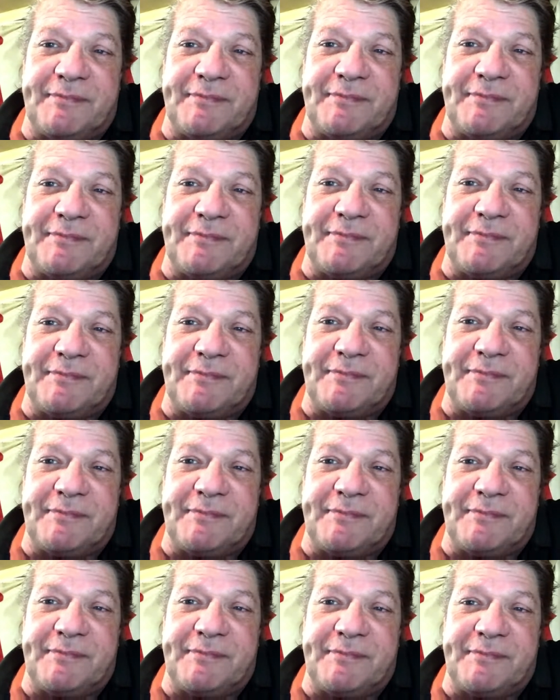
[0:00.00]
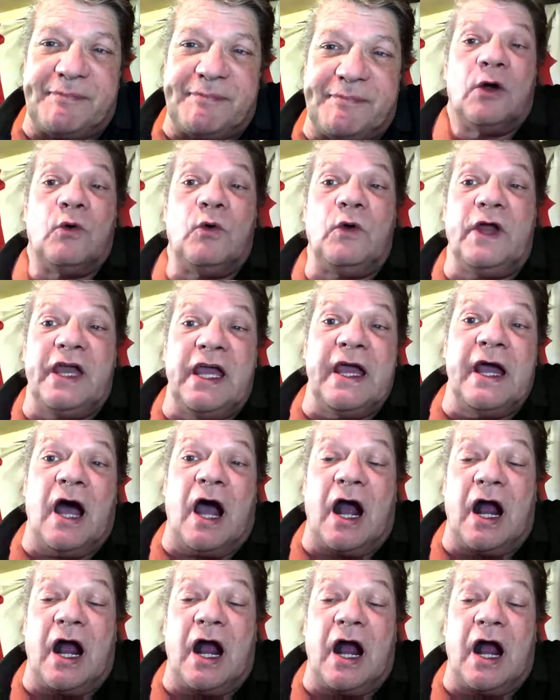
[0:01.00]
in force.
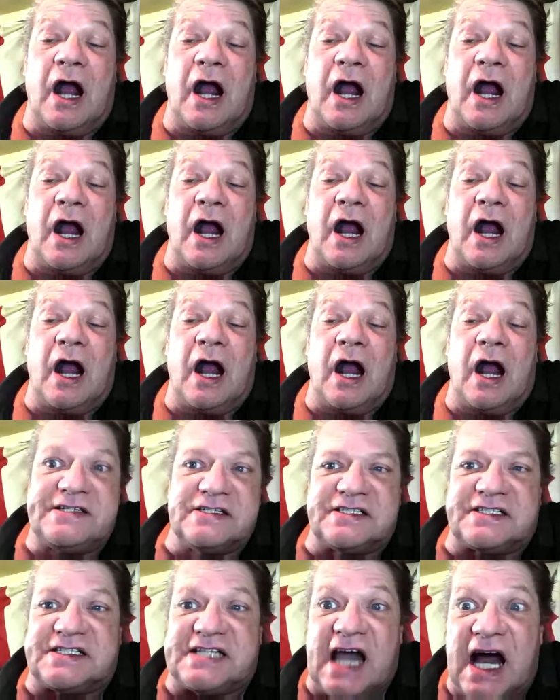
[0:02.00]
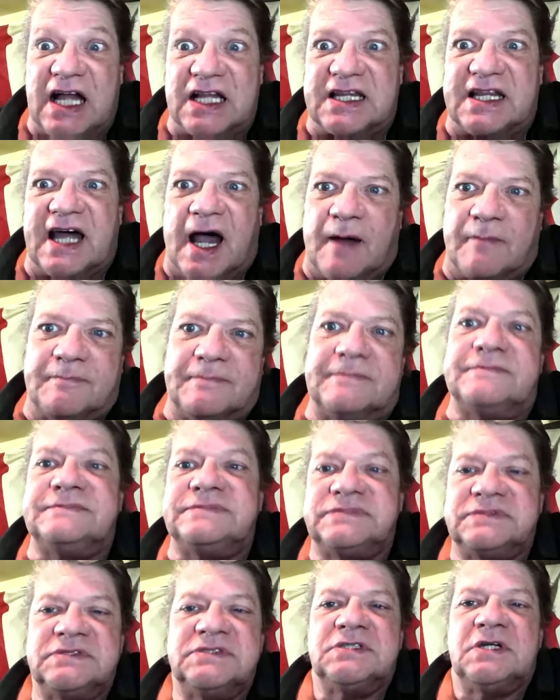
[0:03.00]
We are going to tell
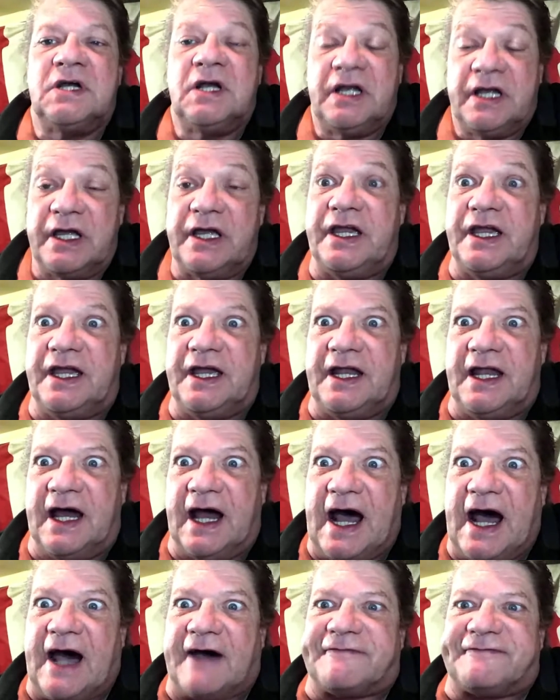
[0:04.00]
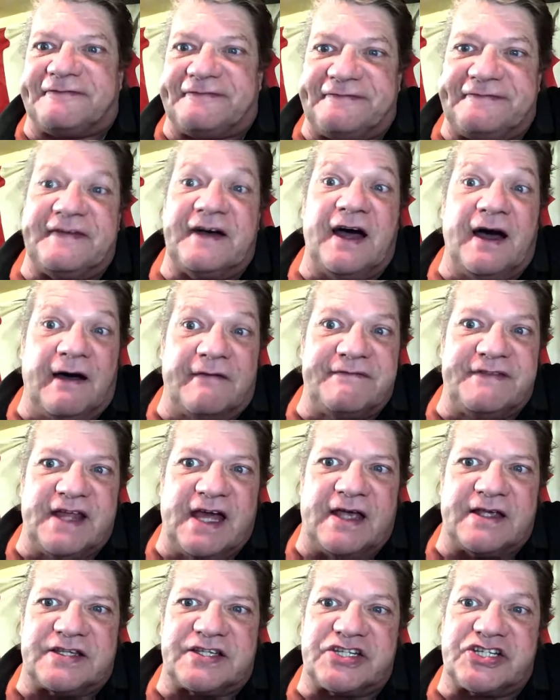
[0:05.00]
them enough of
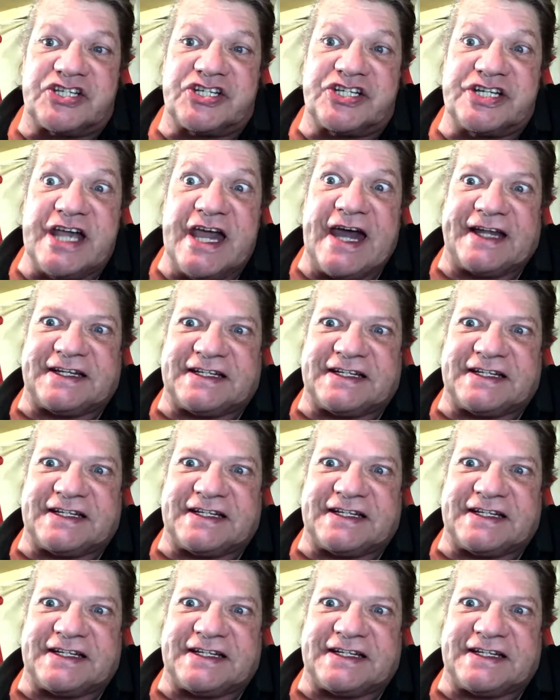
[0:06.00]
this shit,